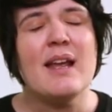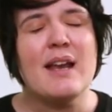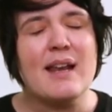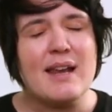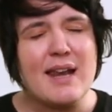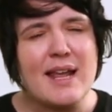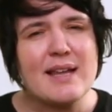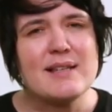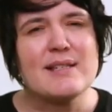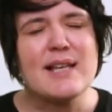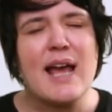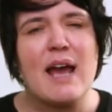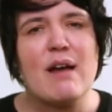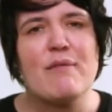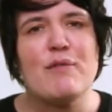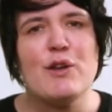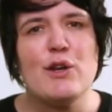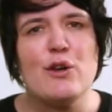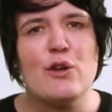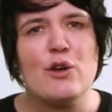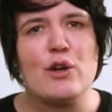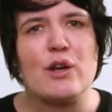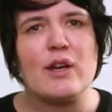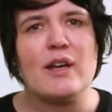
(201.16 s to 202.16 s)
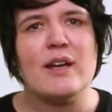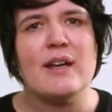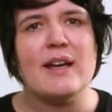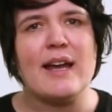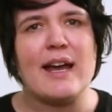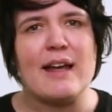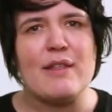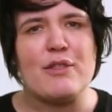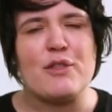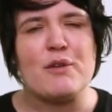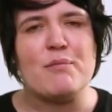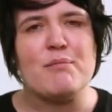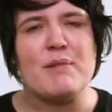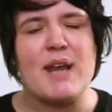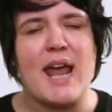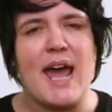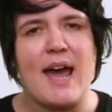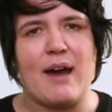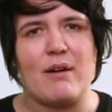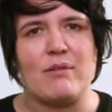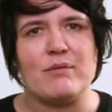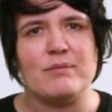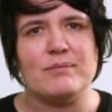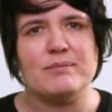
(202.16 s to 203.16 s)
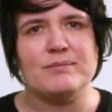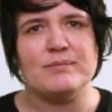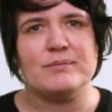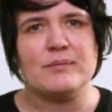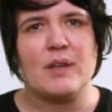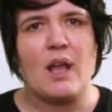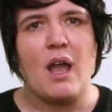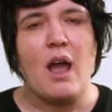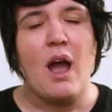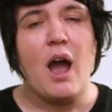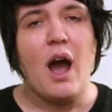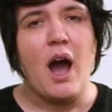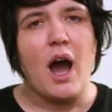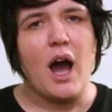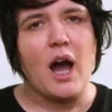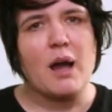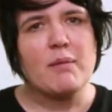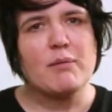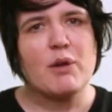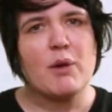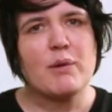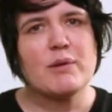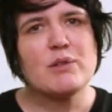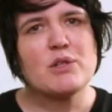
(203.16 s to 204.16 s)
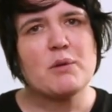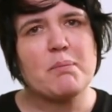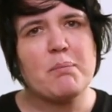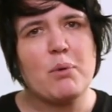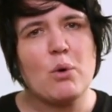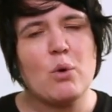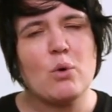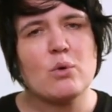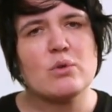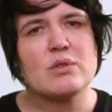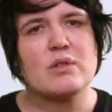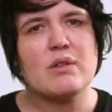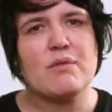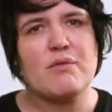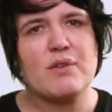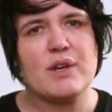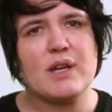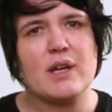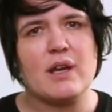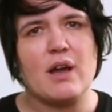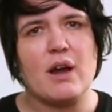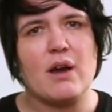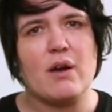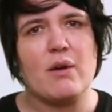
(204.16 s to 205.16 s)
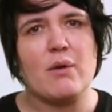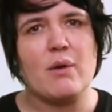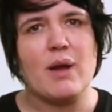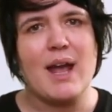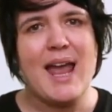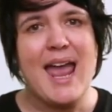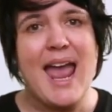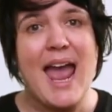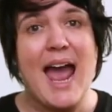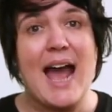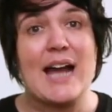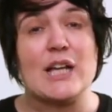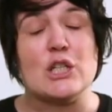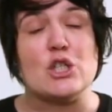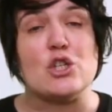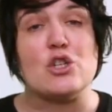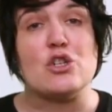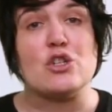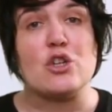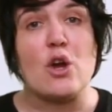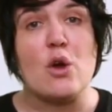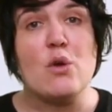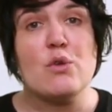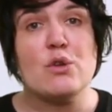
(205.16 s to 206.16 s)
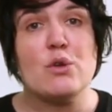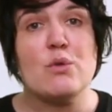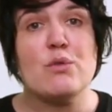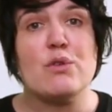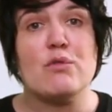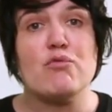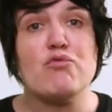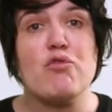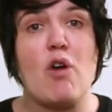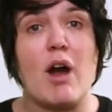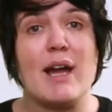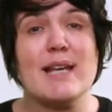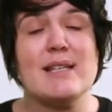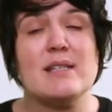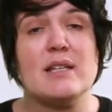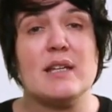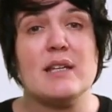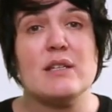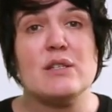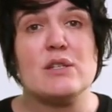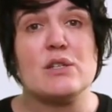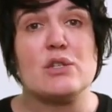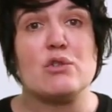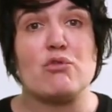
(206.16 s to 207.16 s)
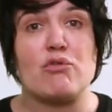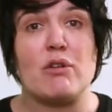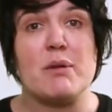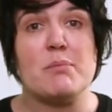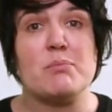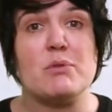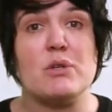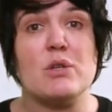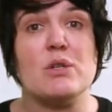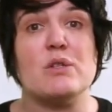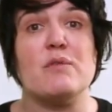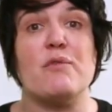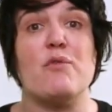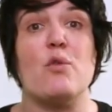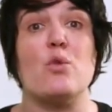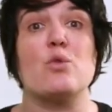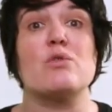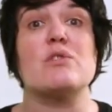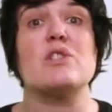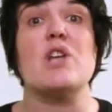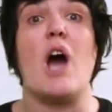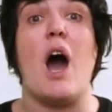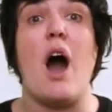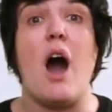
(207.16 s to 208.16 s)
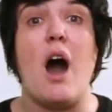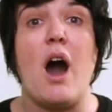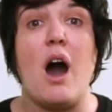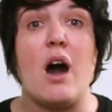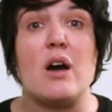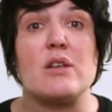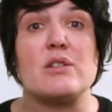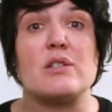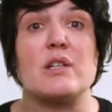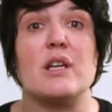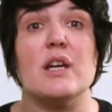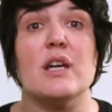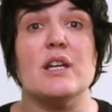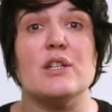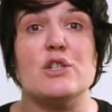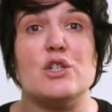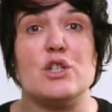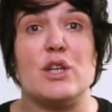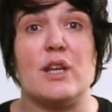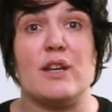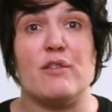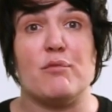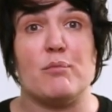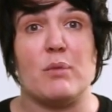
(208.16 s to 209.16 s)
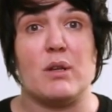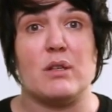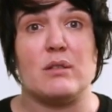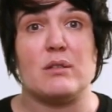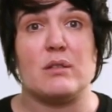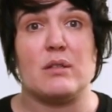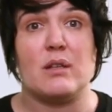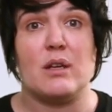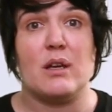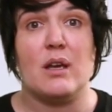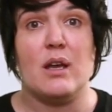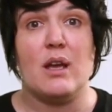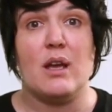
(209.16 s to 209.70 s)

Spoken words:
Let's have a look at them now. I'm going to pause the video and show you the writing descriptors for task achievement.